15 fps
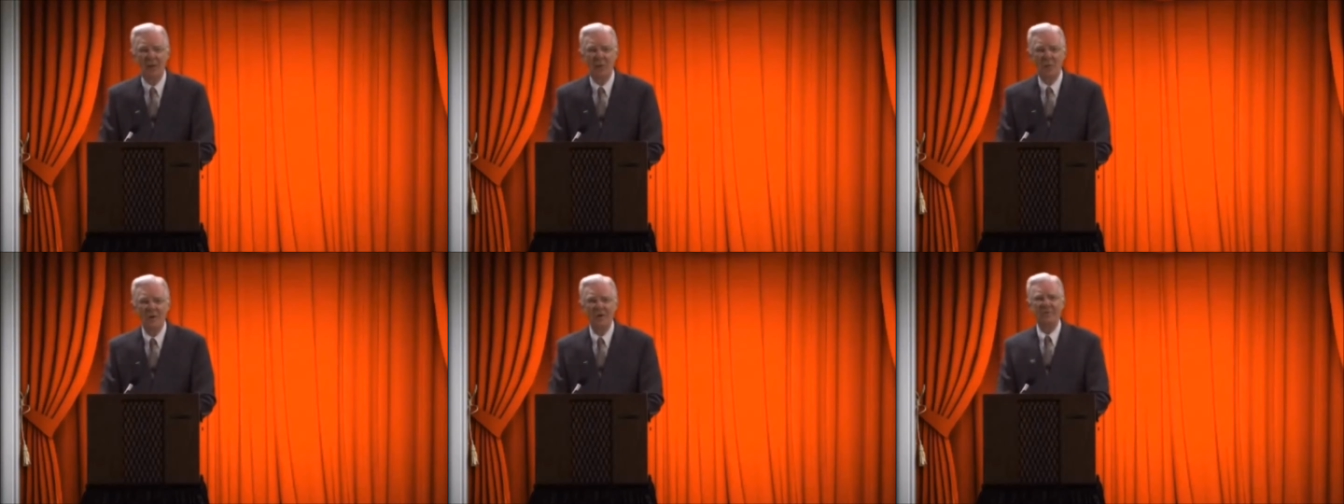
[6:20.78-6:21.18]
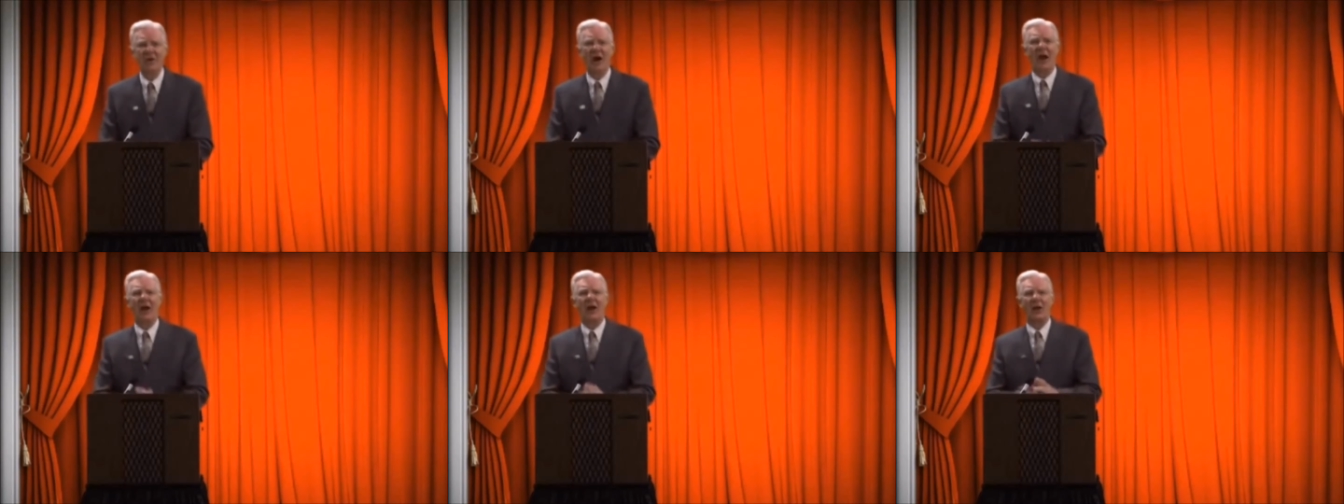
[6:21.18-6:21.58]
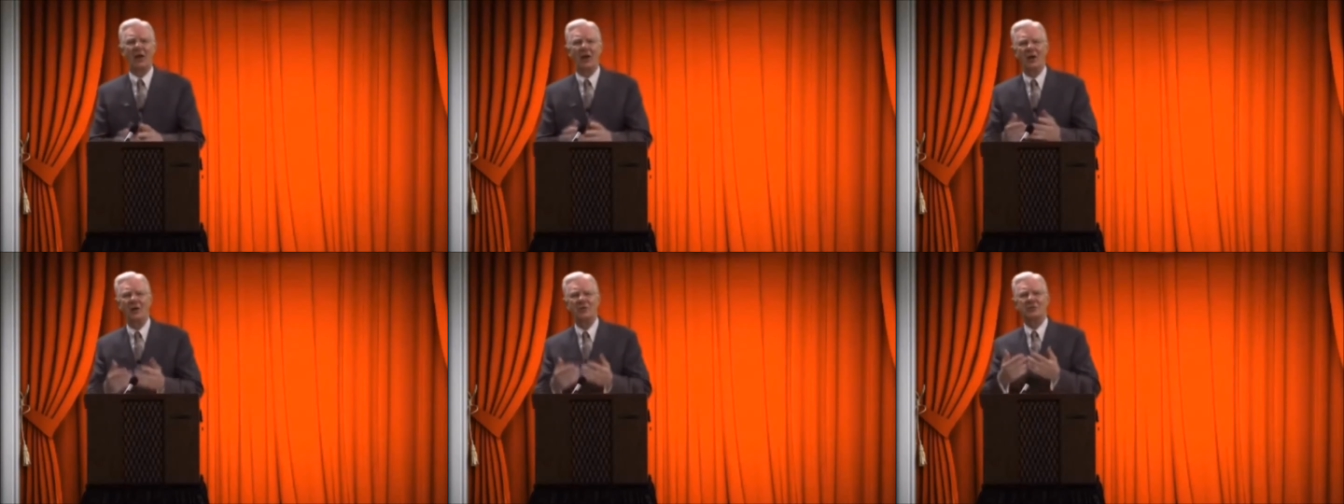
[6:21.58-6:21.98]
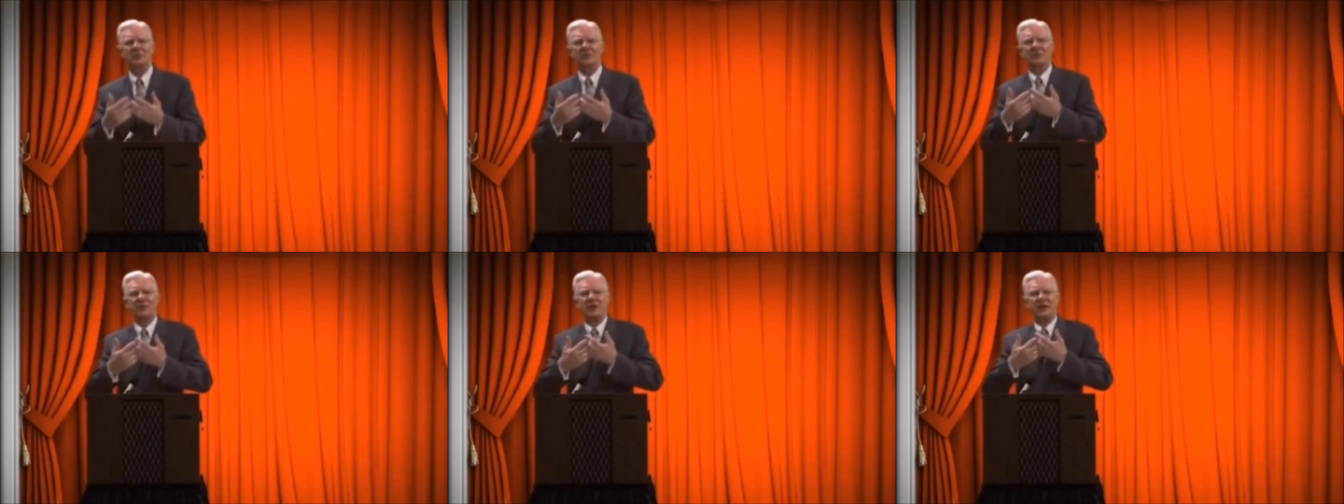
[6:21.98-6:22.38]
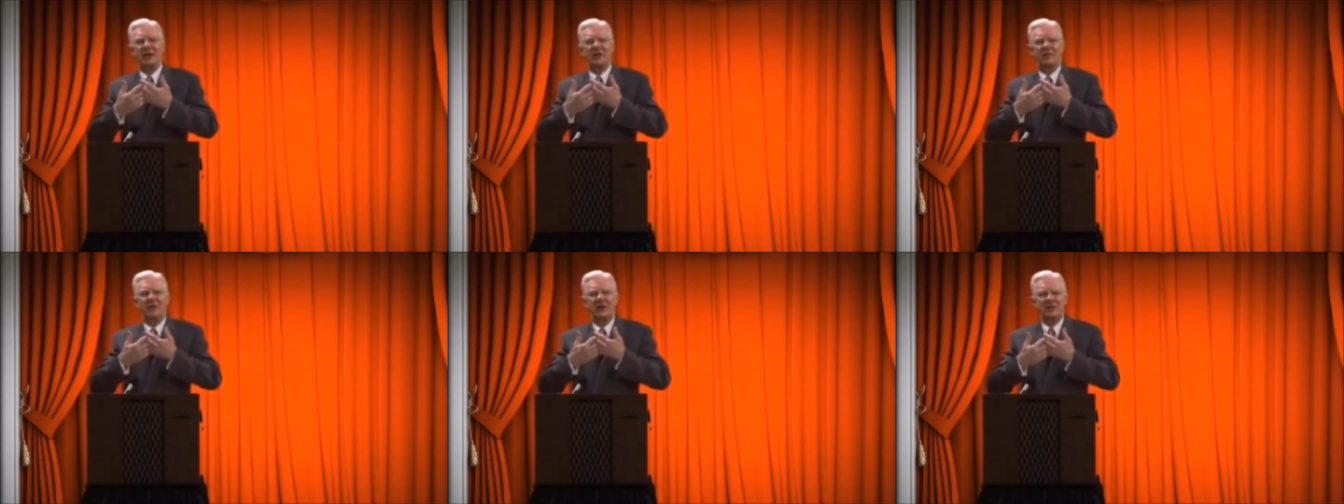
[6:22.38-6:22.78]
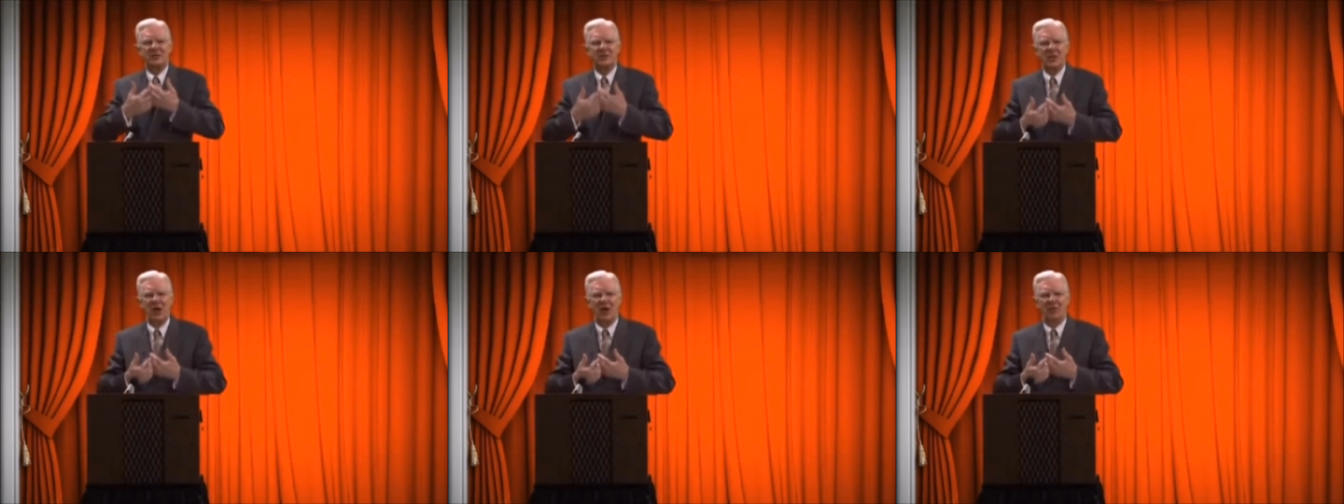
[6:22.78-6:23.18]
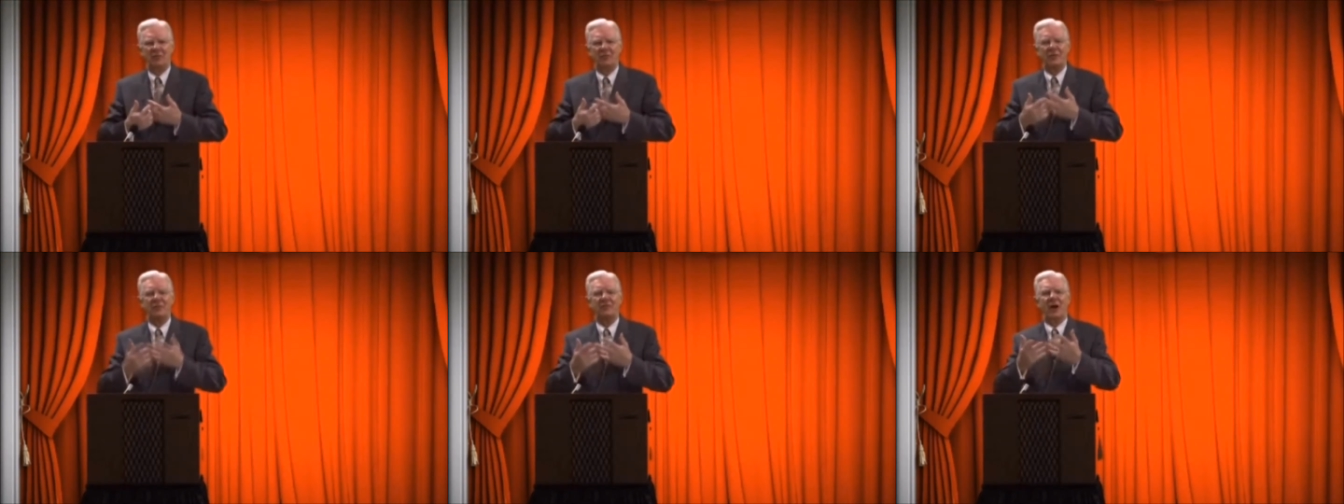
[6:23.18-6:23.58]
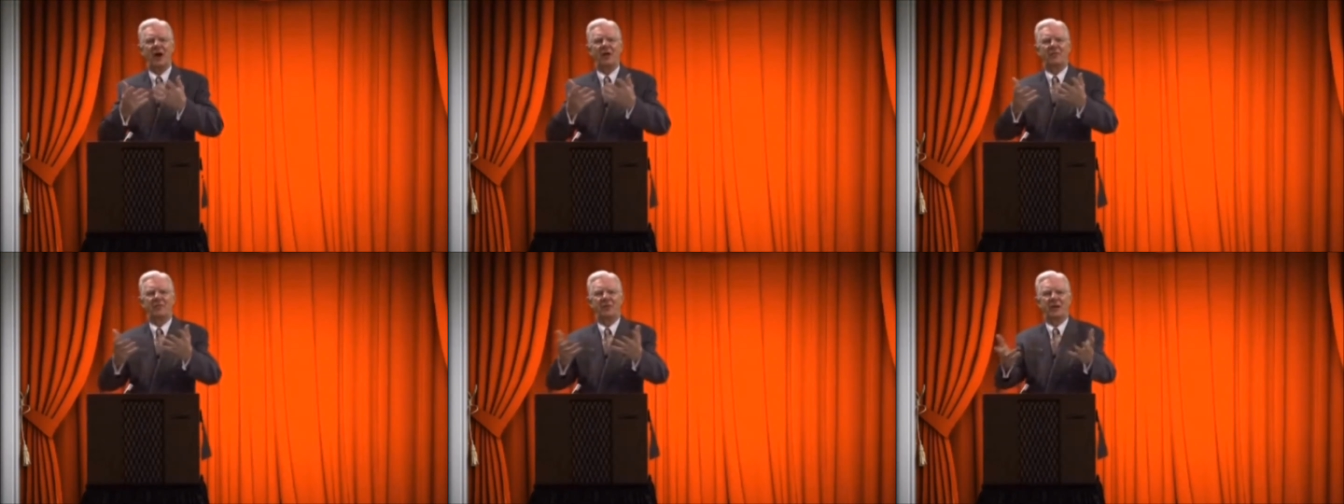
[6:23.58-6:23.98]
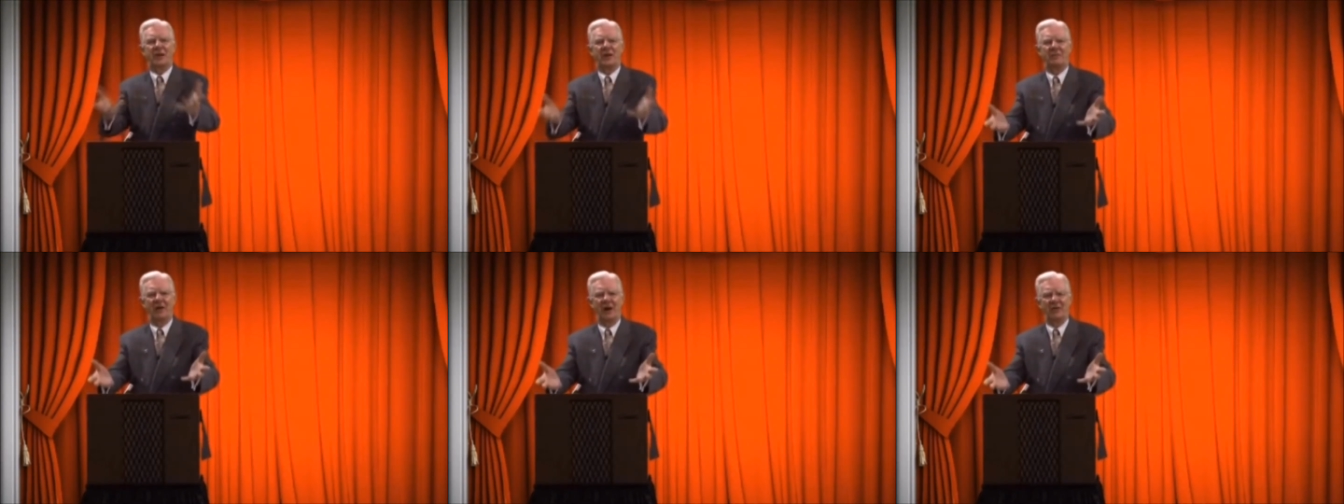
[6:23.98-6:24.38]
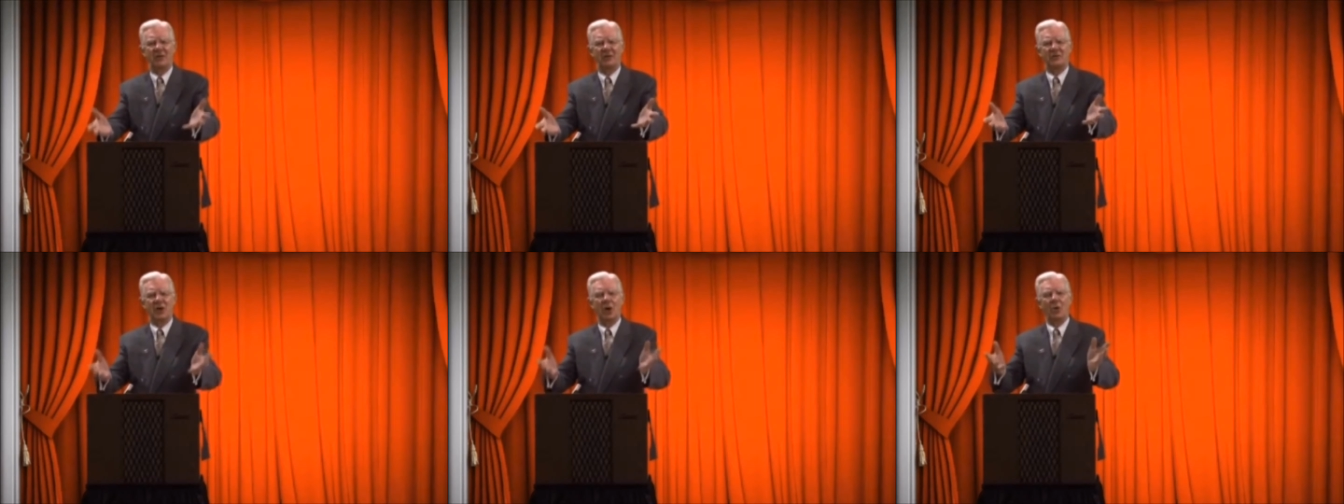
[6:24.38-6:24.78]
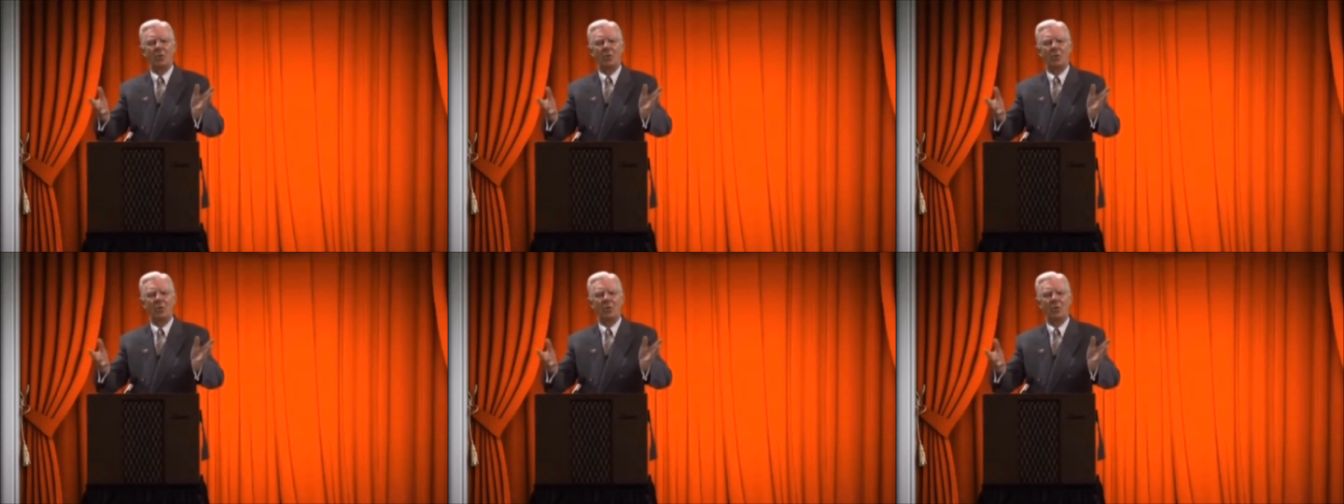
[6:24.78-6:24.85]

We've got to learn to forgive ourselves. We've got to forgive others.